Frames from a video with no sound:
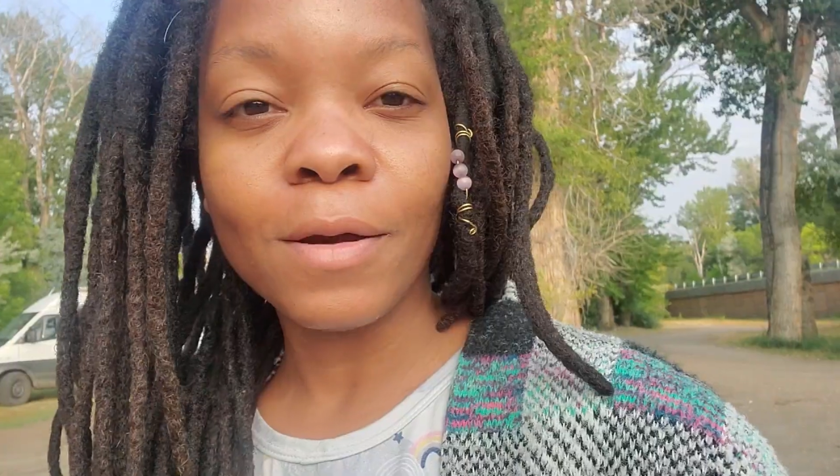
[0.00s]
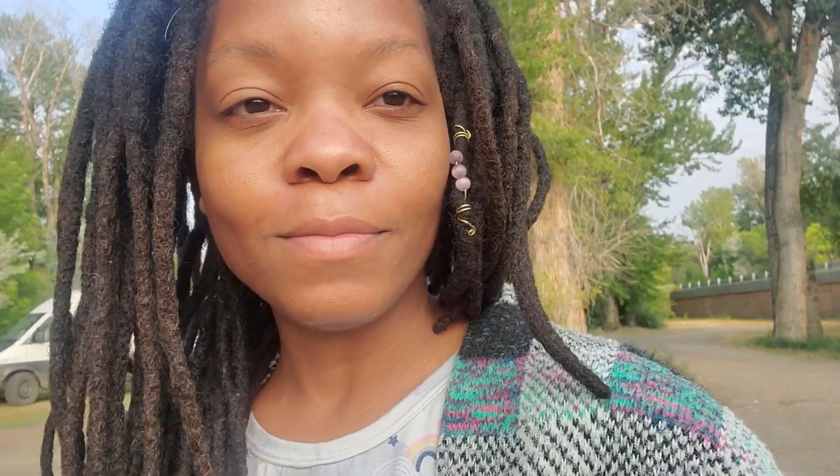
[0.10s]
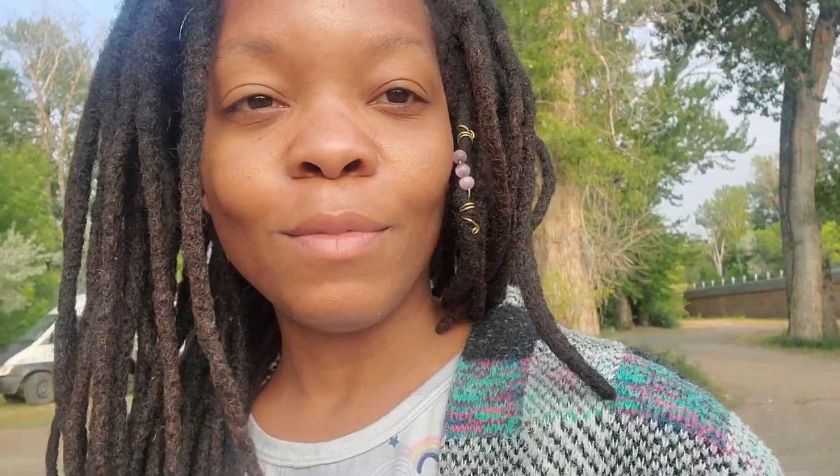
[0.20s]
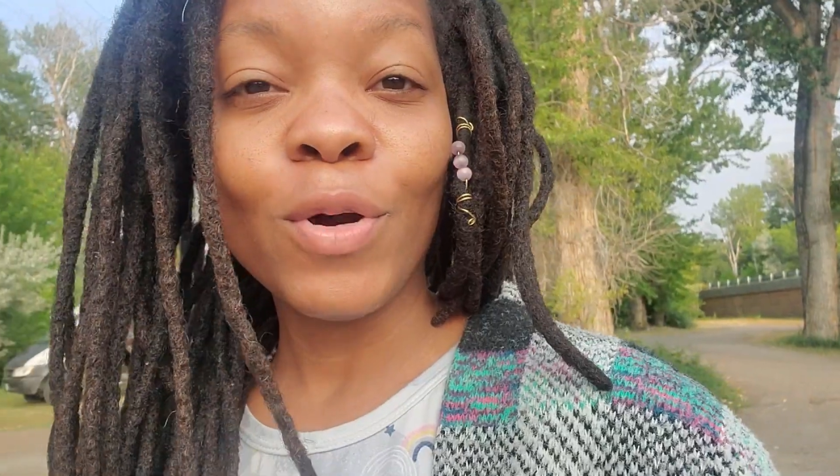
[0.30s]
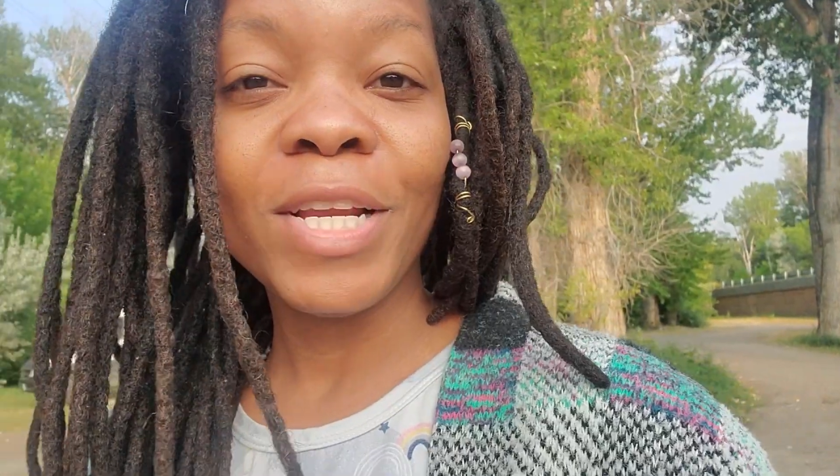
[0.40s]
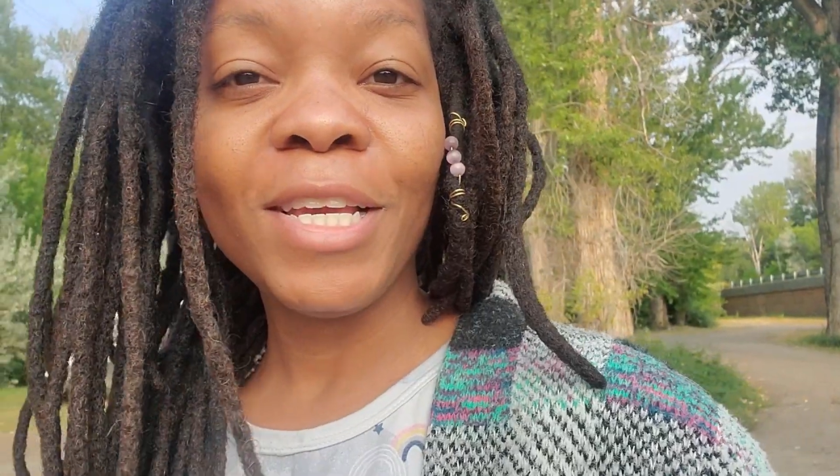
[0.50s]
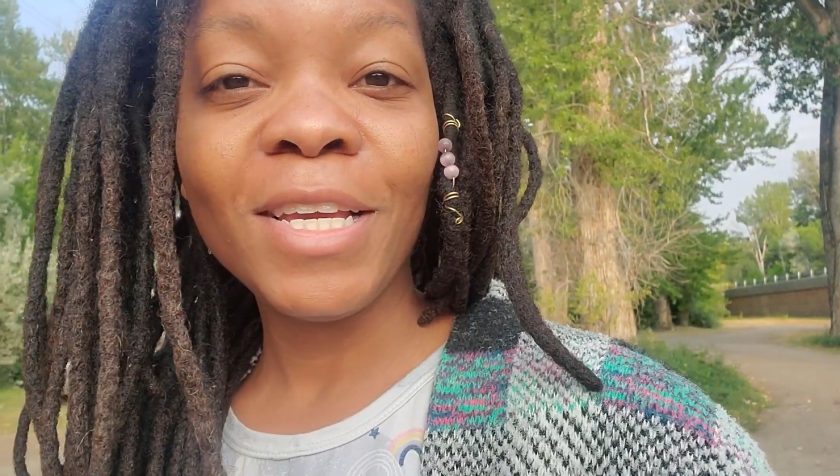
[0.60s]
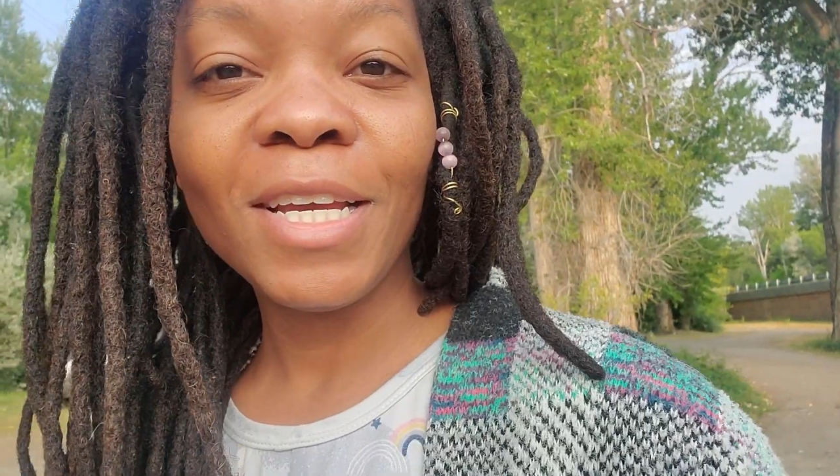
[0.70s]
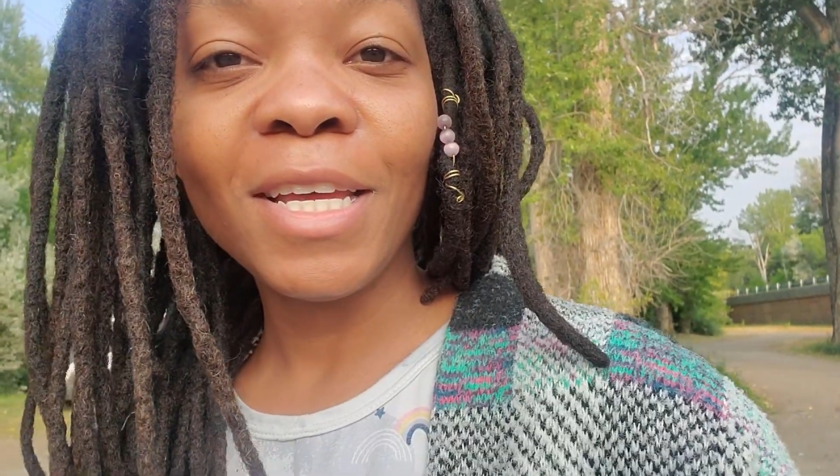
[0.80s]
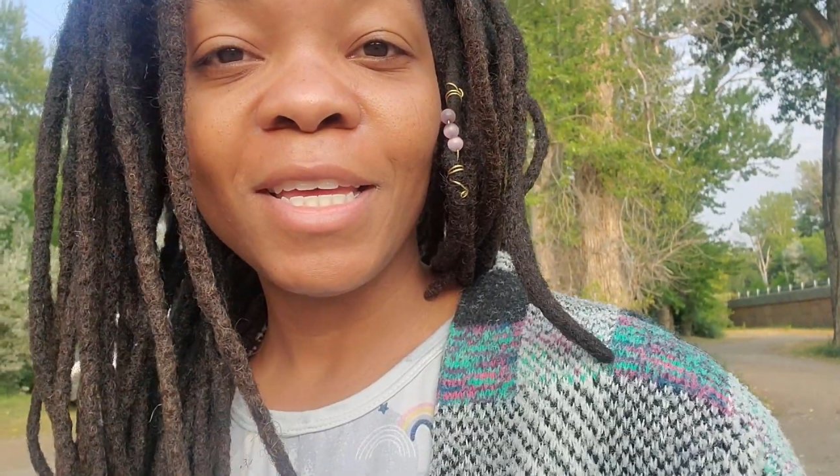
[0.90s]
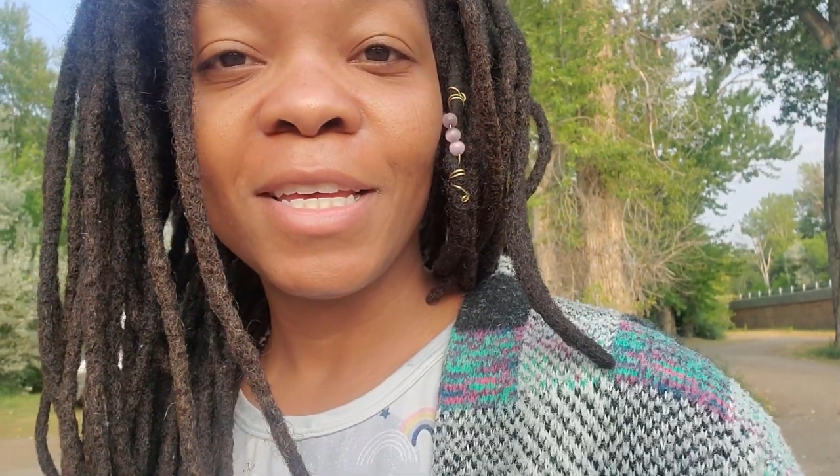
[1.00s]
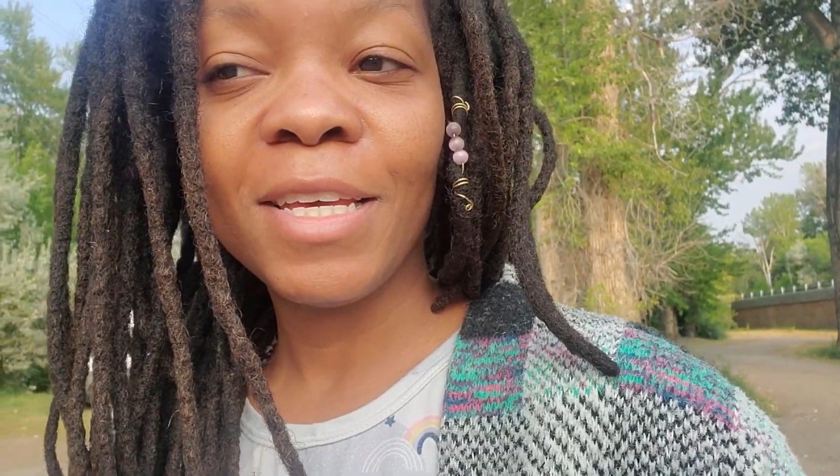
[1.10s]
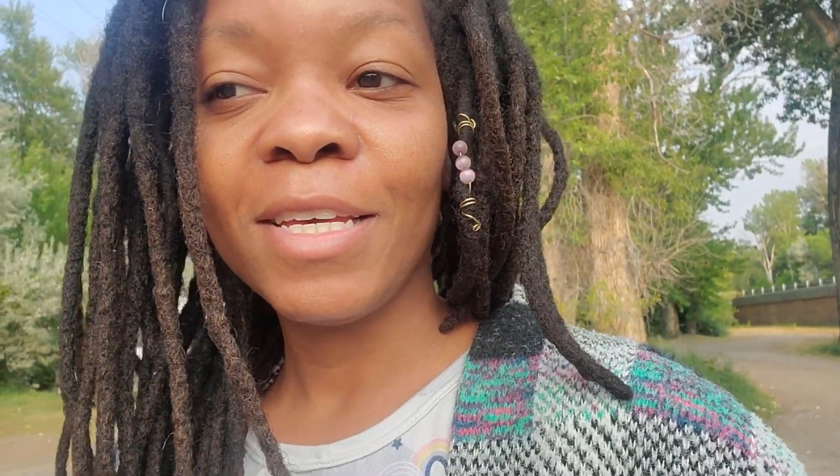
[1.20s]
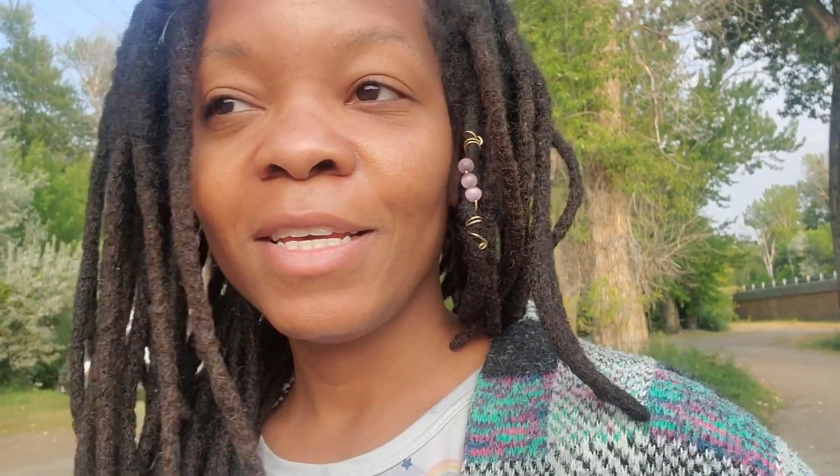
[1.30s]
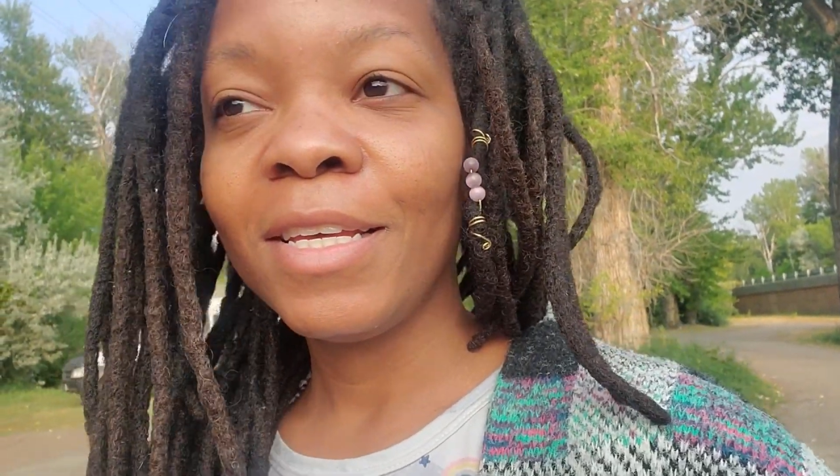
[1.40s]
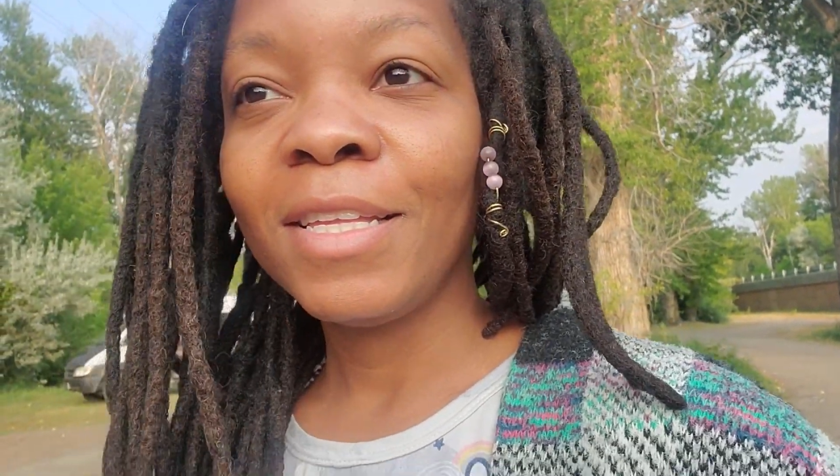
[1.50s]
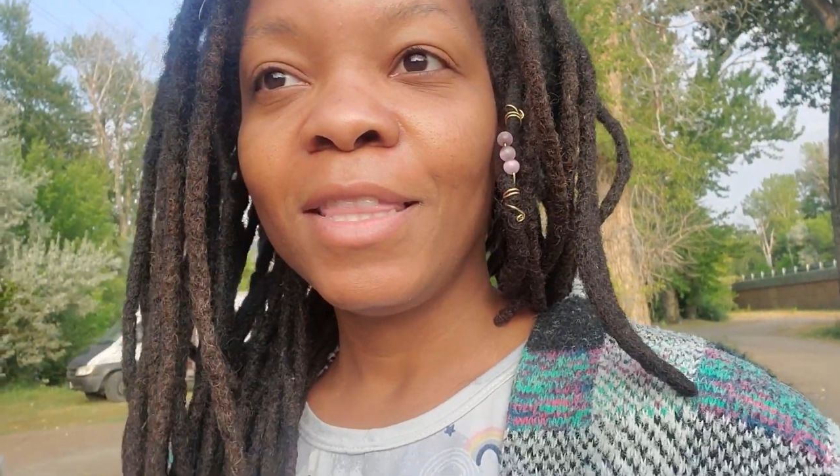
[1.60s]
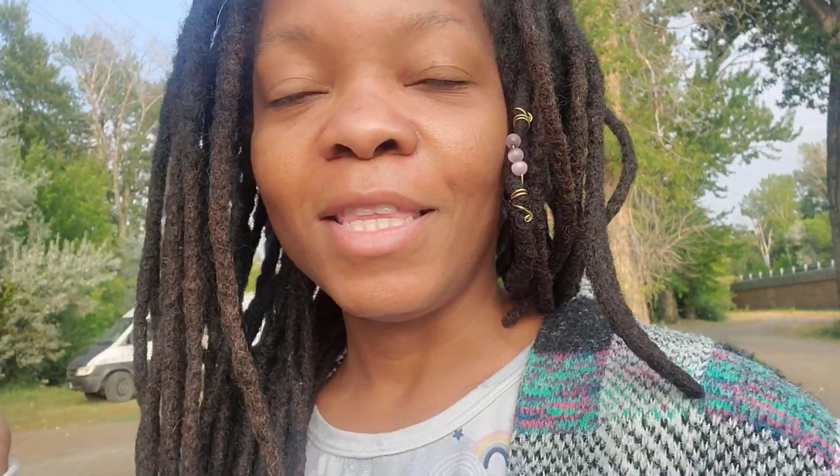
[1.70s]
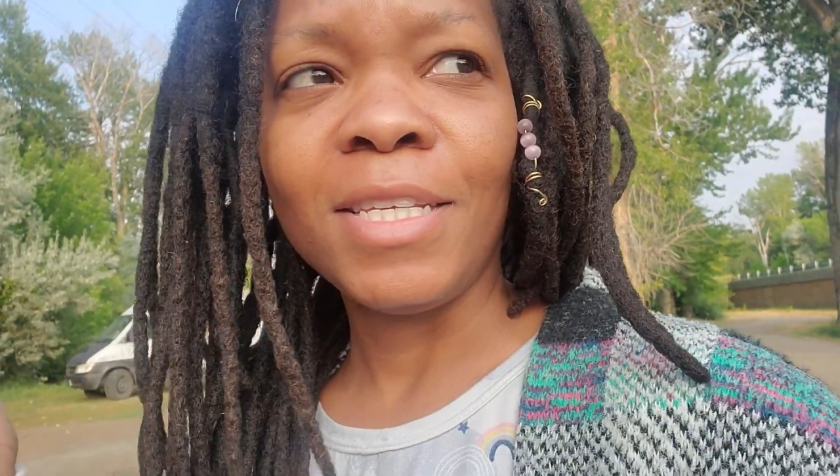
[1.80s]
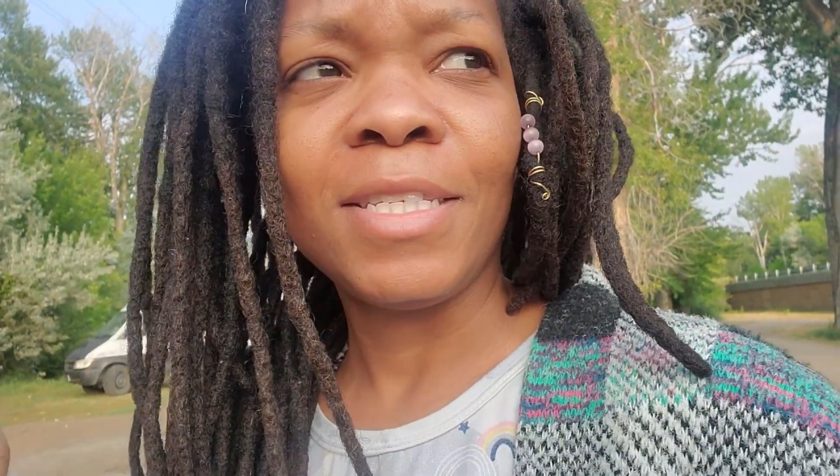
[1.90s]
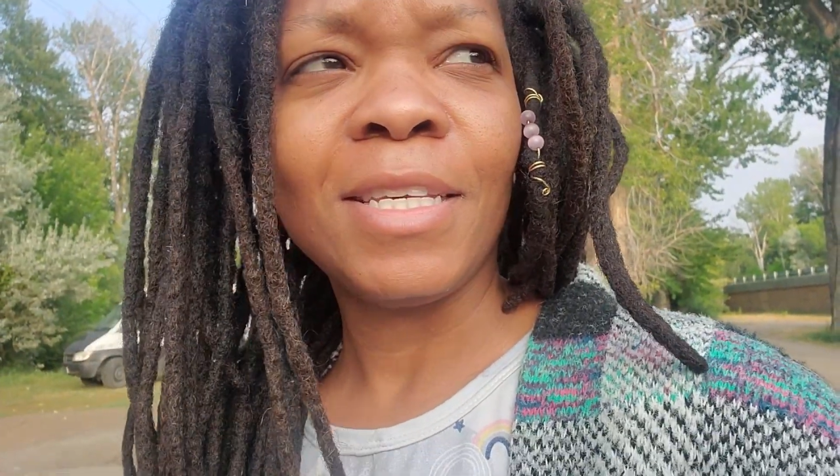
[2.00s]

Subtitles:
Good morning. This